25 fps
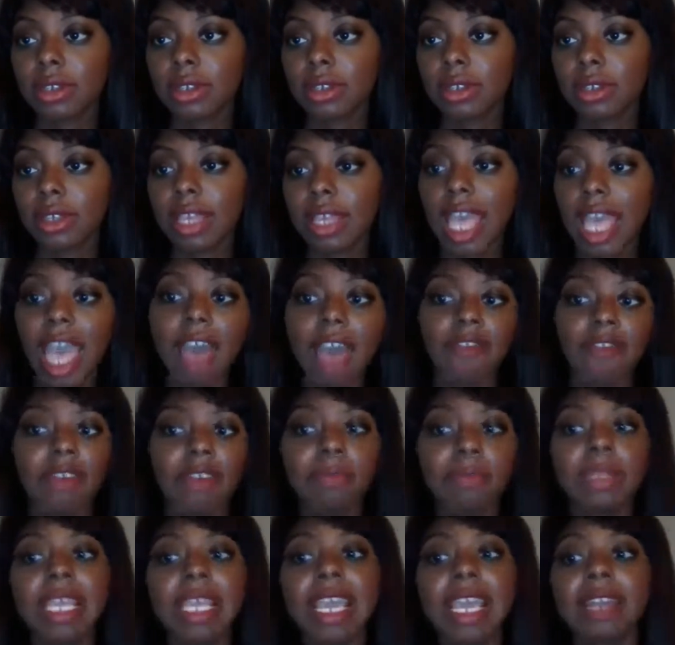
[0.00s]
have it
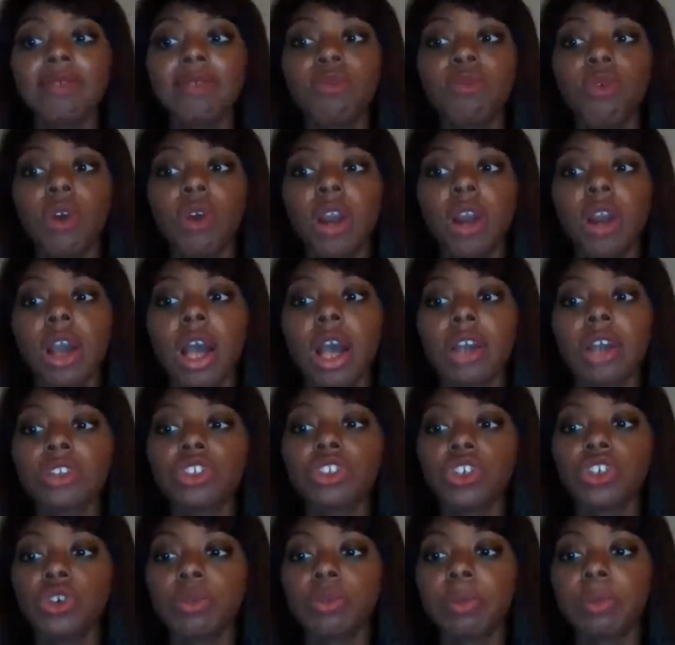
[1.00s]
planned for
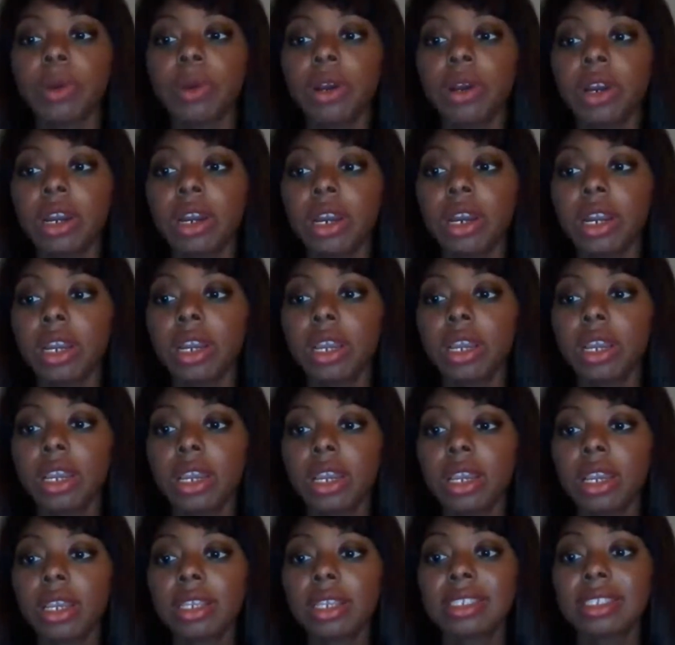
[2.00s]
October
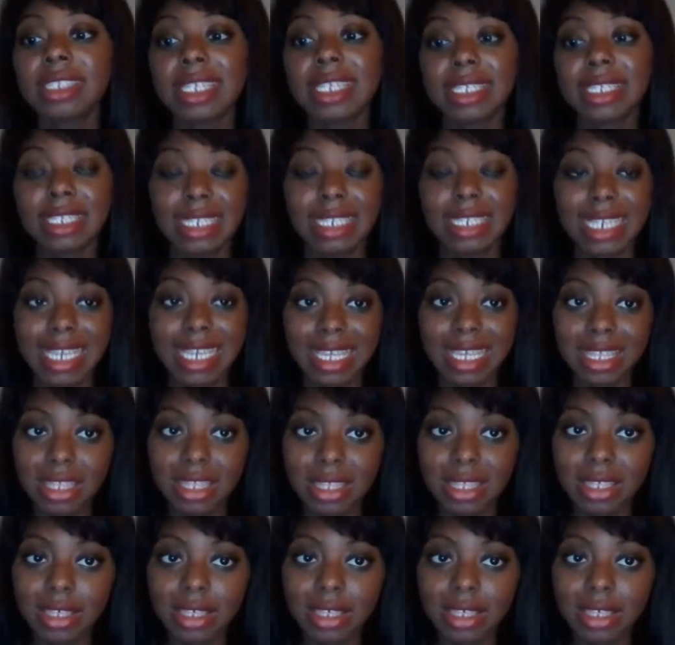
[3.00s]
16th.